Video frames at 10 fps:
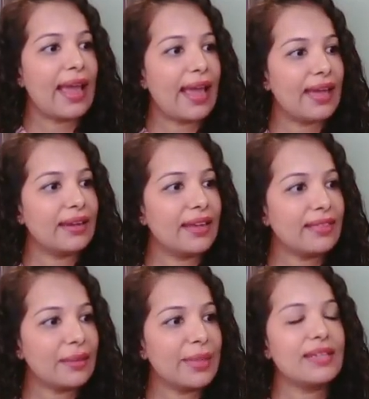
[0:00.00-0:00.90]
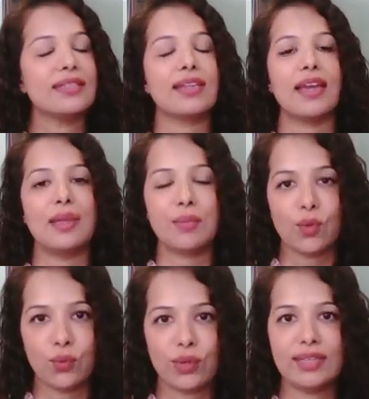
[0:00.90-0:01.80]
And in the
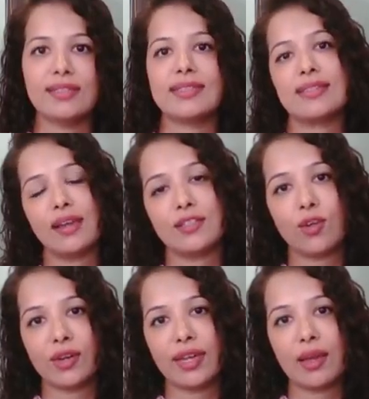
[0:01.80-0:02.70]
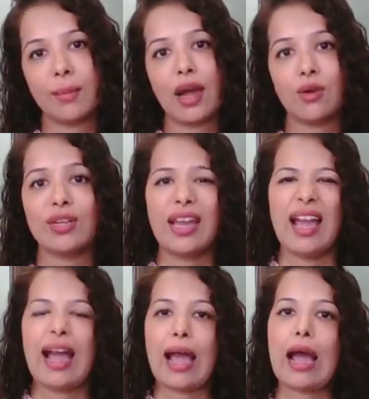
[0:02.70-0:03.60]
meantime, we'll start talking about
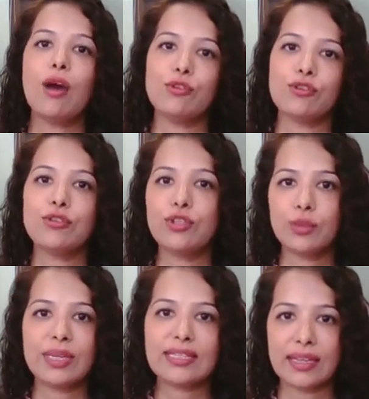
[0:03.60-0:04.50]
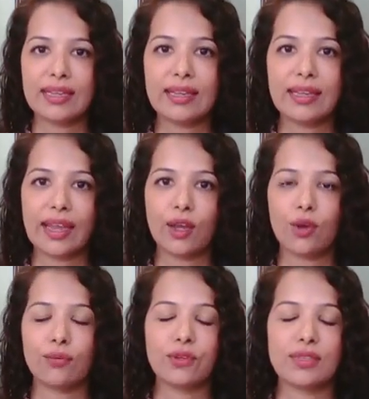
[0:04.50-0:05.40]
how should you be taking care
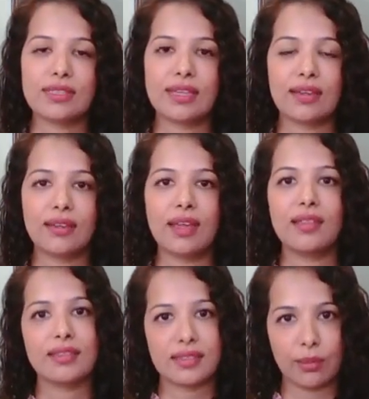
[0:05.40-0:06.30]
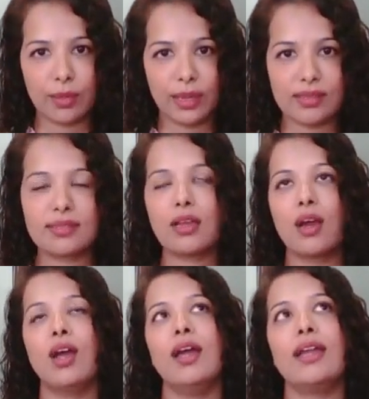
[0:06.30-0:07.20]
of your skin in the summer months.
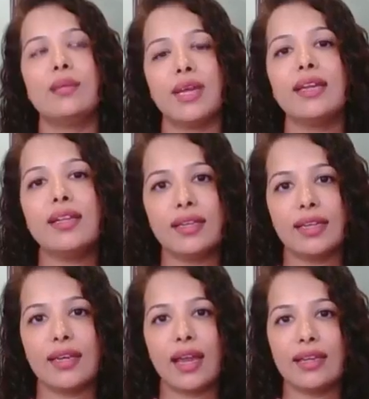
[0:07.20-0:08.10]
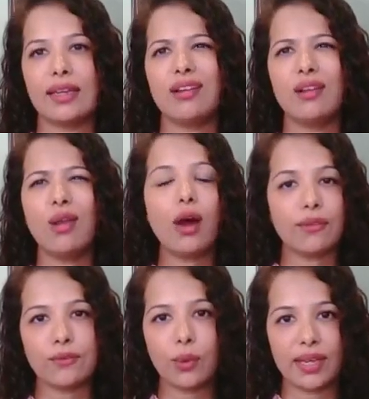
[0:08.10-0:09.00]
Now, in my clinic, I get a lot
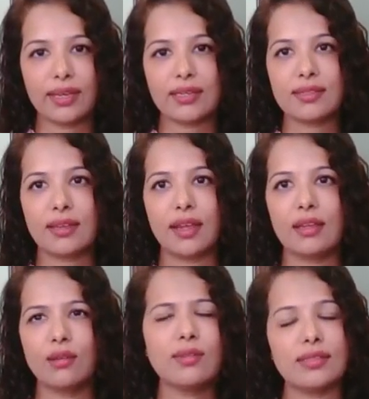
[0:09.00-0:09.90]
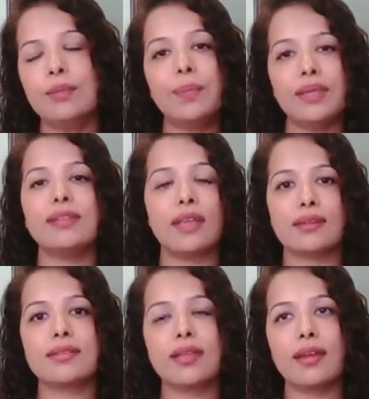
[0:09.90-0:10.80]
of queries like, simple
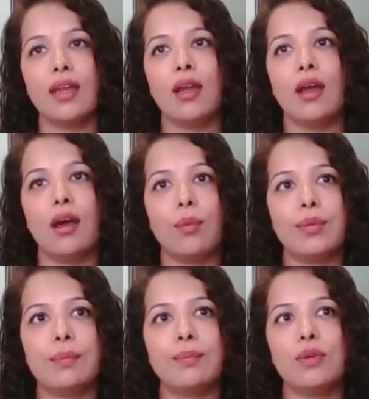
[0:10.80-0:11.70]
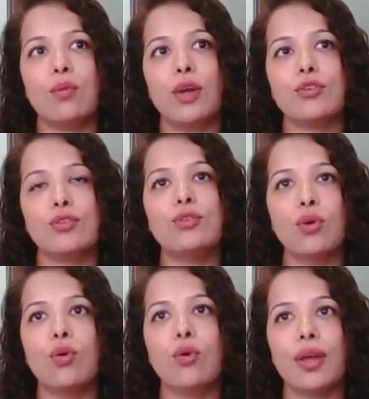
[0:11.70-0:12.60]
things that people want to
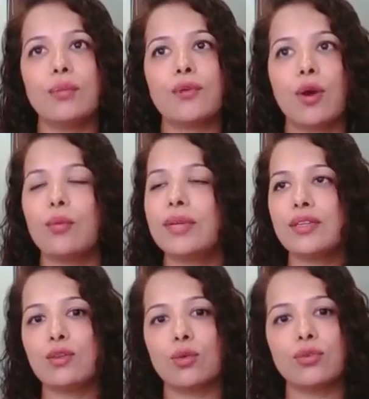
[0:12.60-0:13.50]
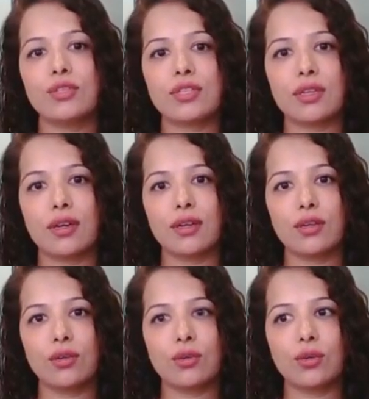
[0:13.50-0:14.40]
know and probably don't,
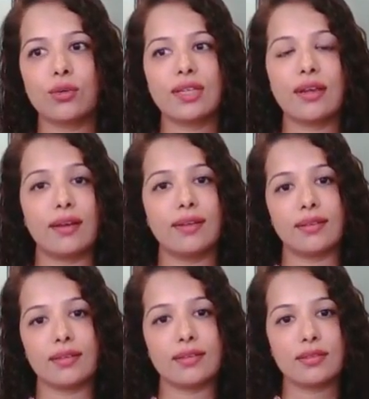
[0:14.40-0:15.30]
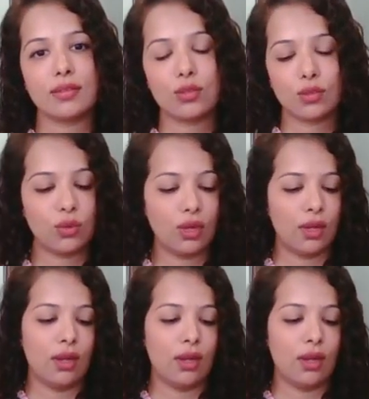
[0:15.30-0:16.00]
know the correct answers to.